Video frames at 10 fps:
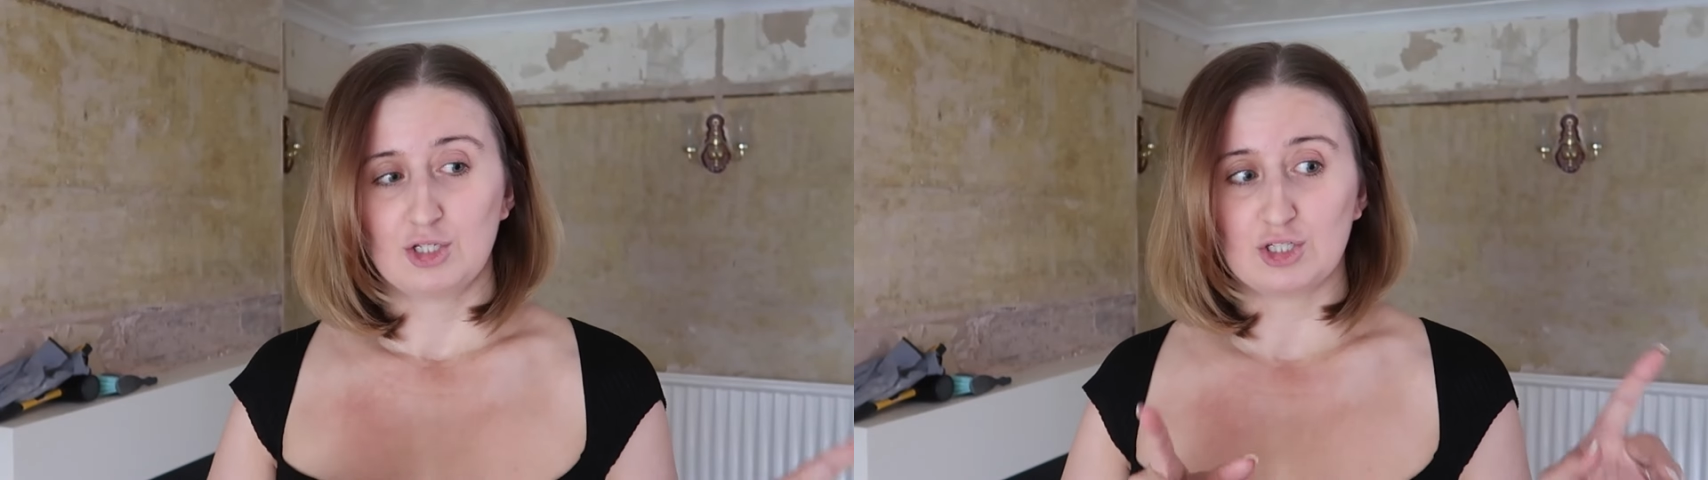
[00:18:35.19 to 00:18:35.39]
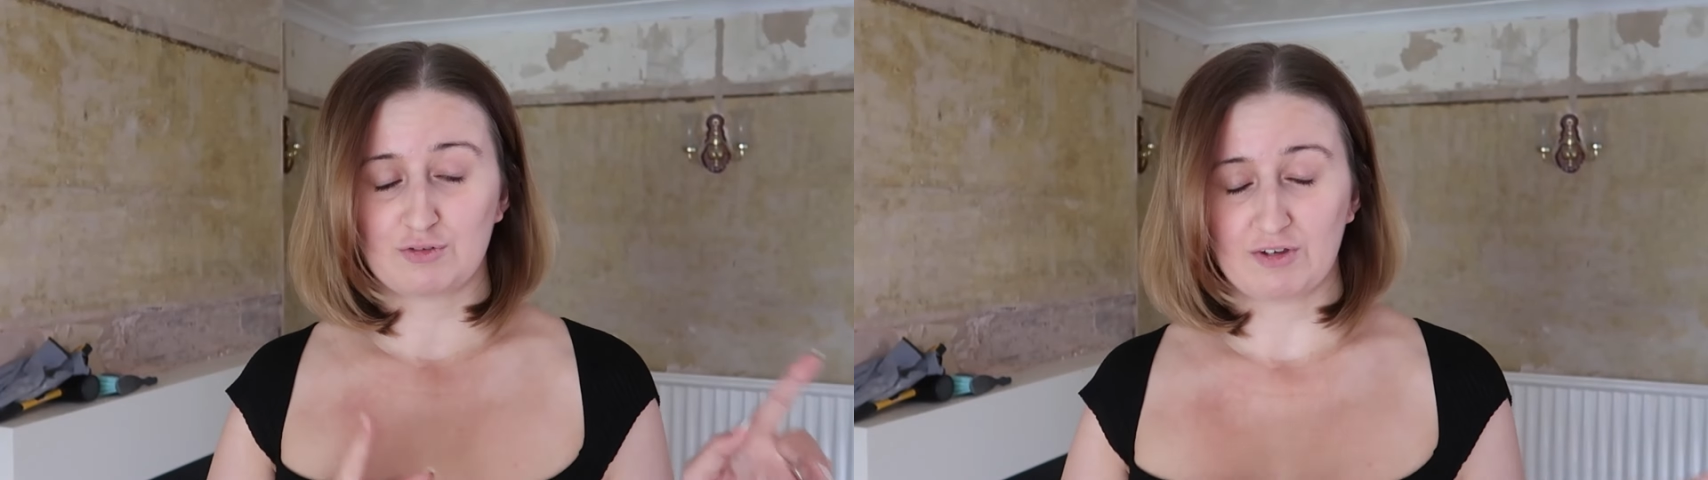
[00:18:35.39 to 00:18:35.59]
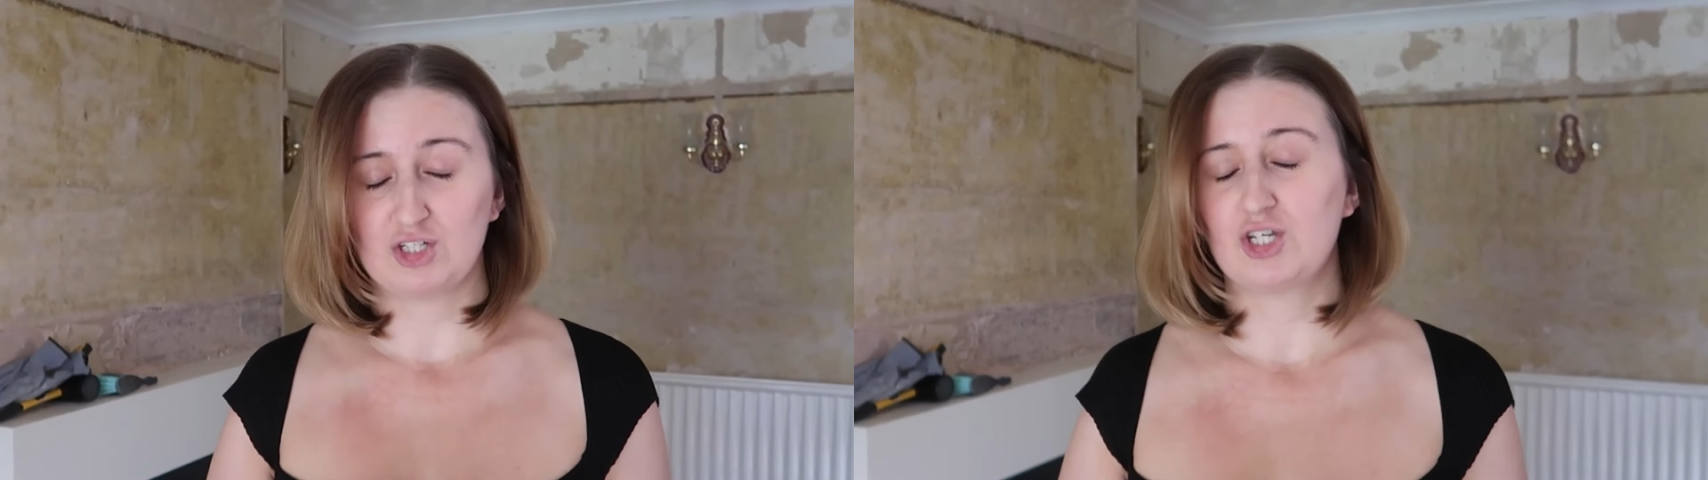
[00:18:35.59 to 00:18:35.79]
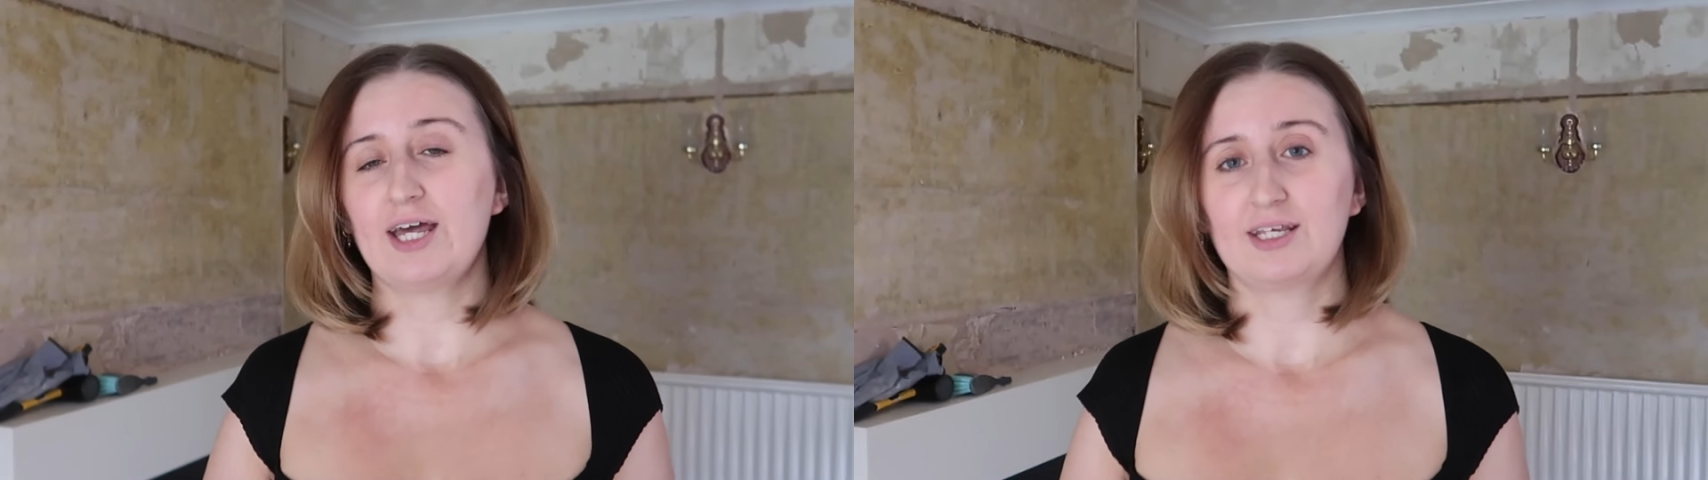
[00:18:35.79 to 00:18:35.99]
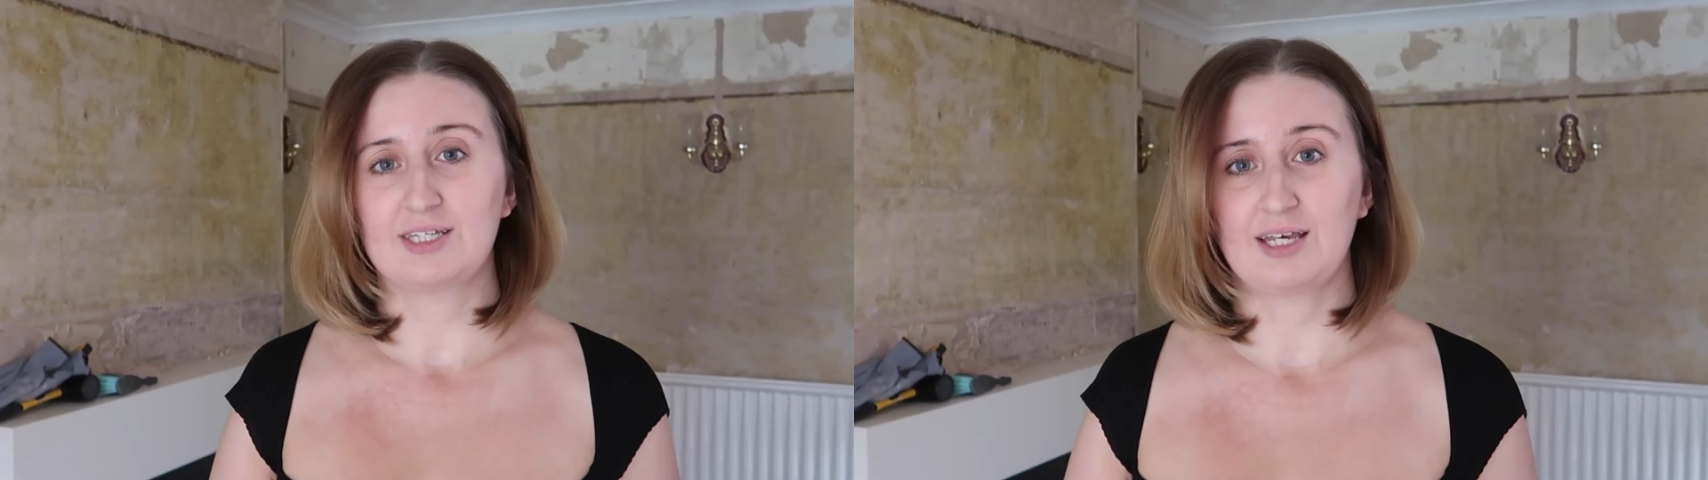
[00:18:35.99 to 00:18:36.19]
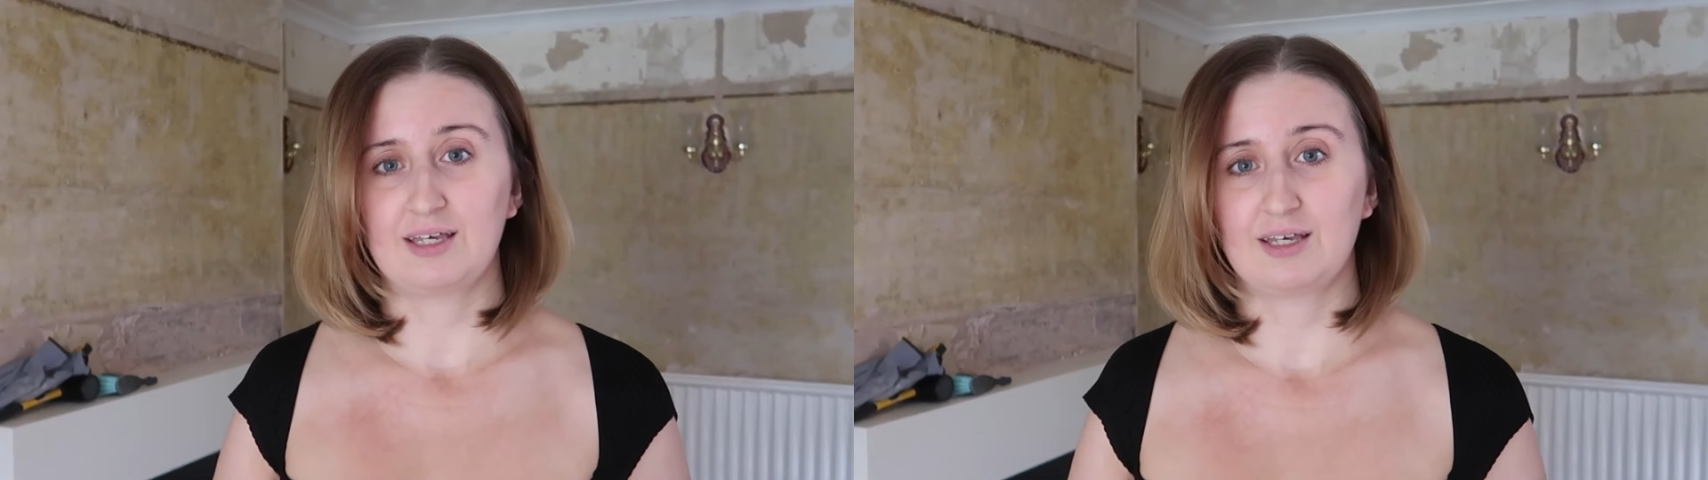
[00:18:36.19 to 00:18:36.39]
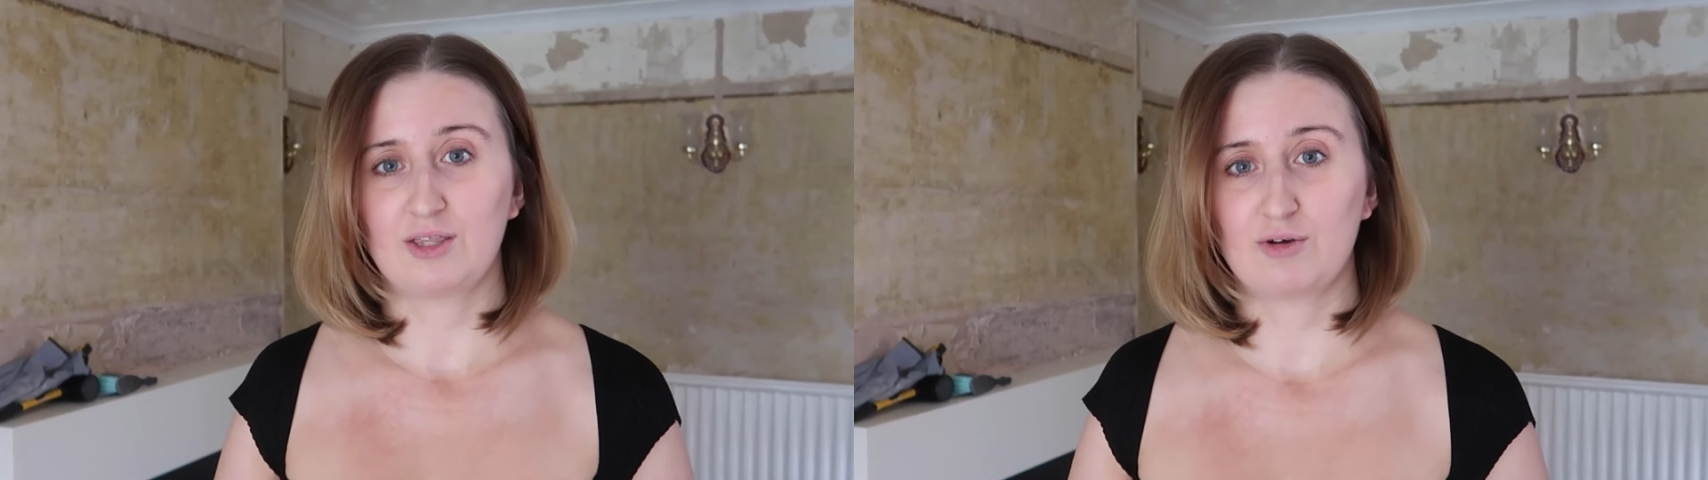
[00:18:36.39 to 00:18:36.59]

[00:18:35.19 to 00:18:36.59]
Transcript: just finish editing